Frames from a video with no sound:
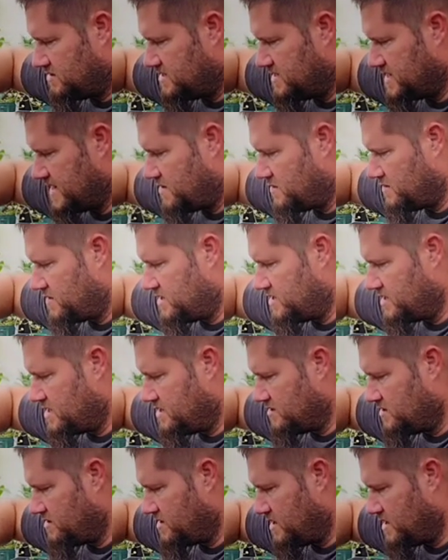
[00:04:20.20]
down in
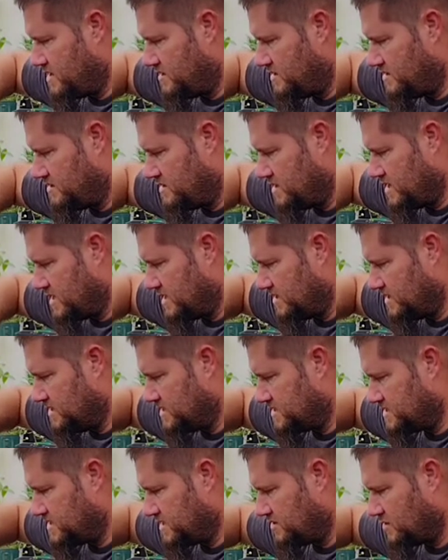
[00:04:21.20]
there and at
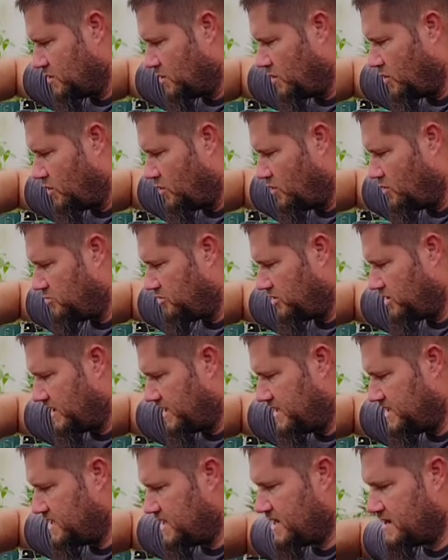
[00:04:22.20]
least get the whole
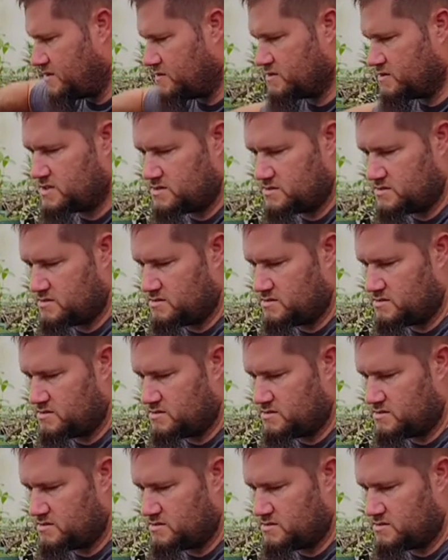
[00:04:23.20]
plant out,